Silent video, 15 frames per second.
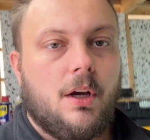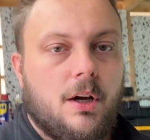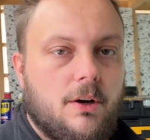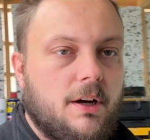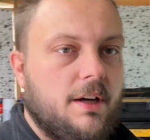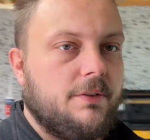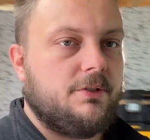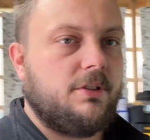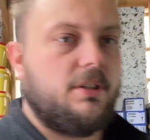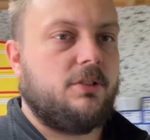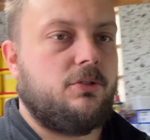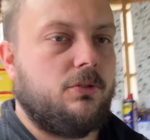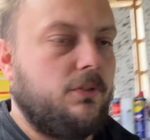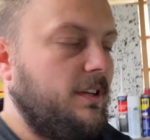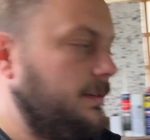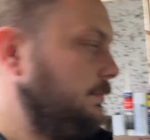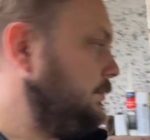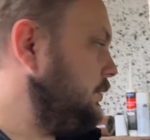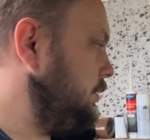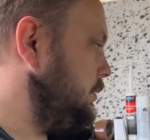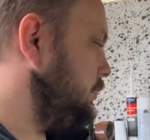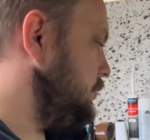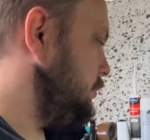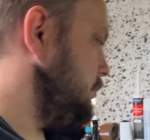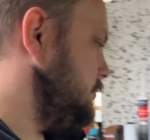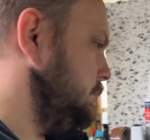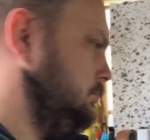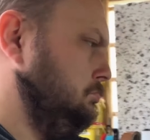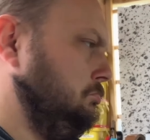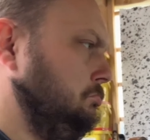Alright, so that's all them
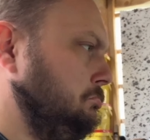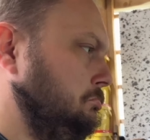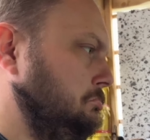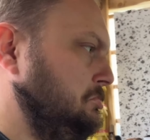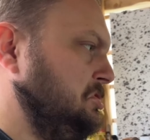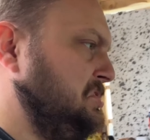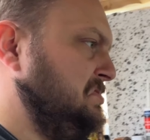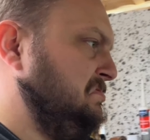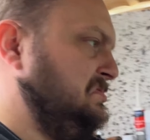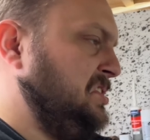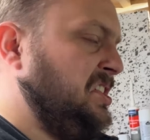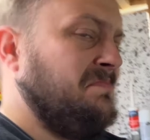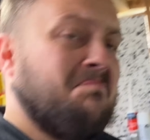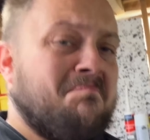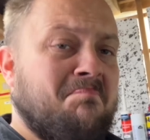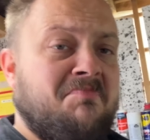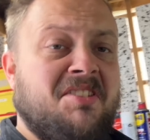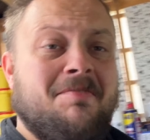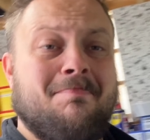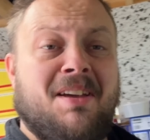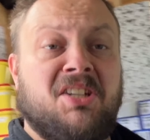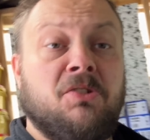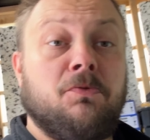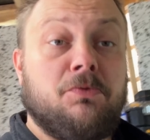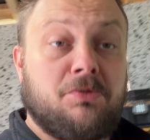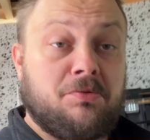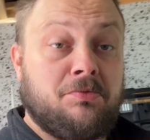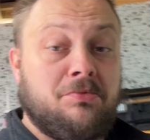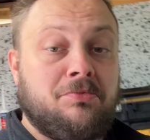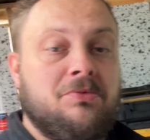demetalled
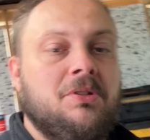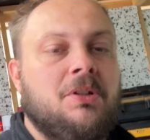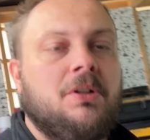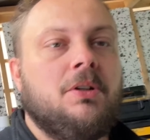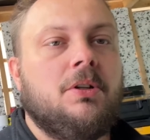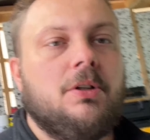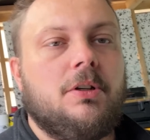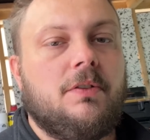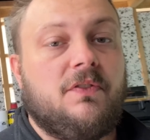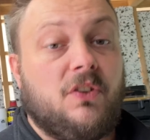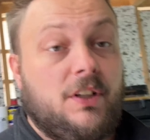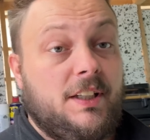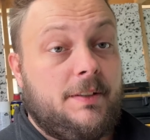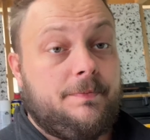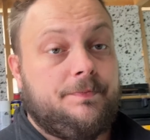fully.